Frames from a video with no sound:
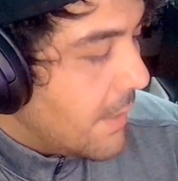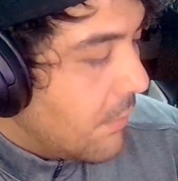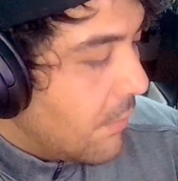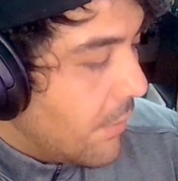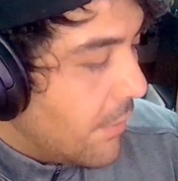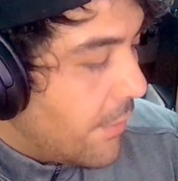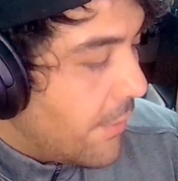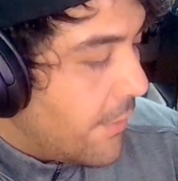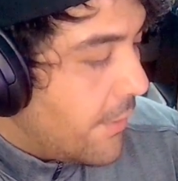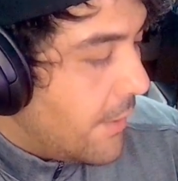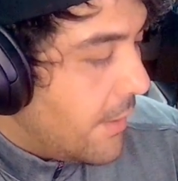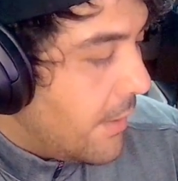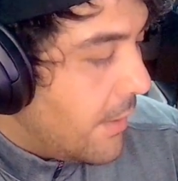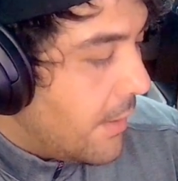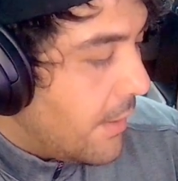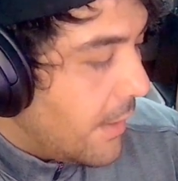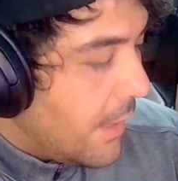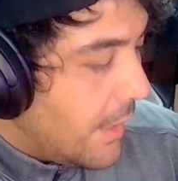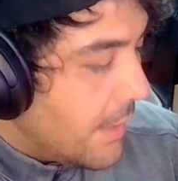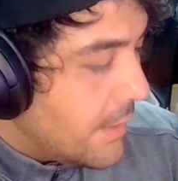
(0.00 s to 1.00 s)
were
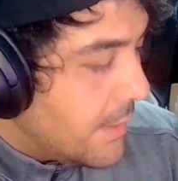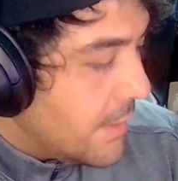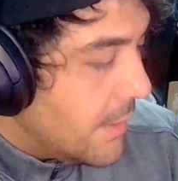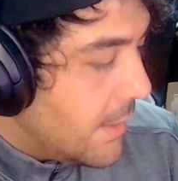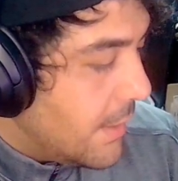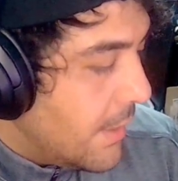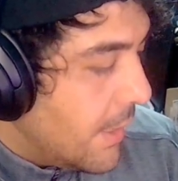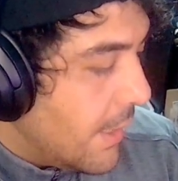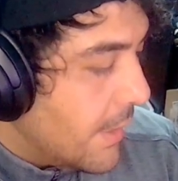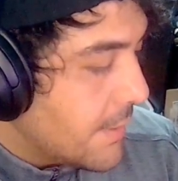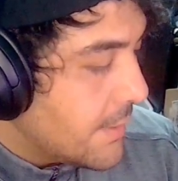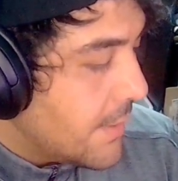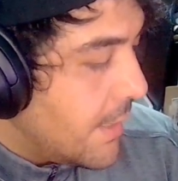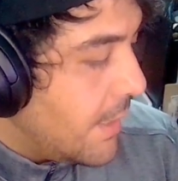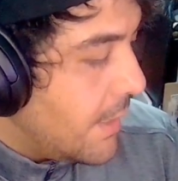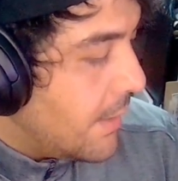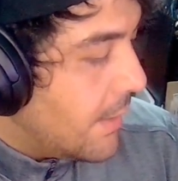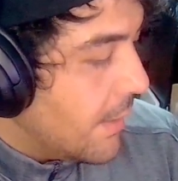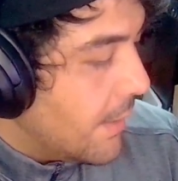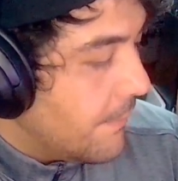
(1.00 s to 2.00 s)
thin and did not
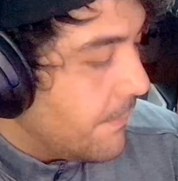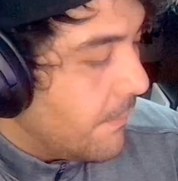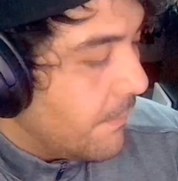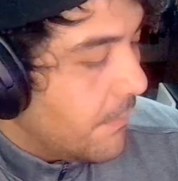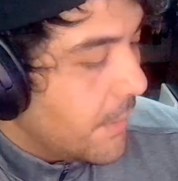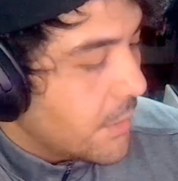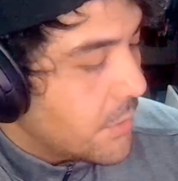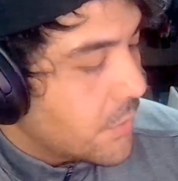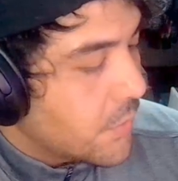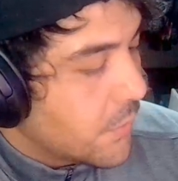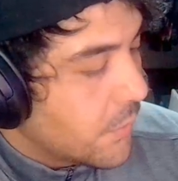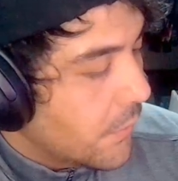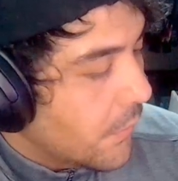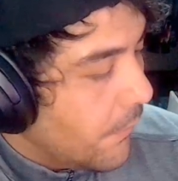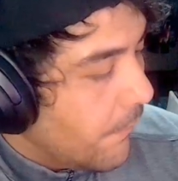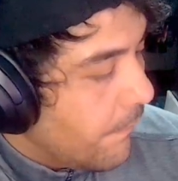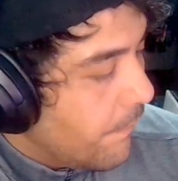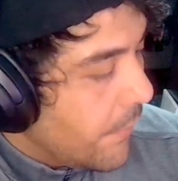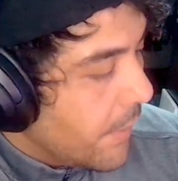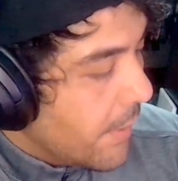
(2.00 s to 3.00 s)
take up much room,
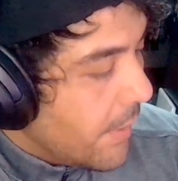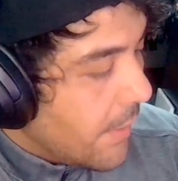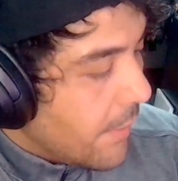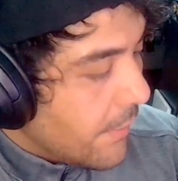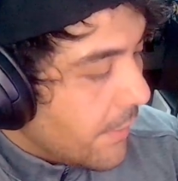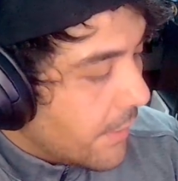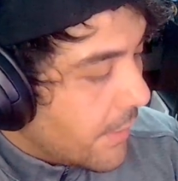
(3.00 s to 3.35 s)
the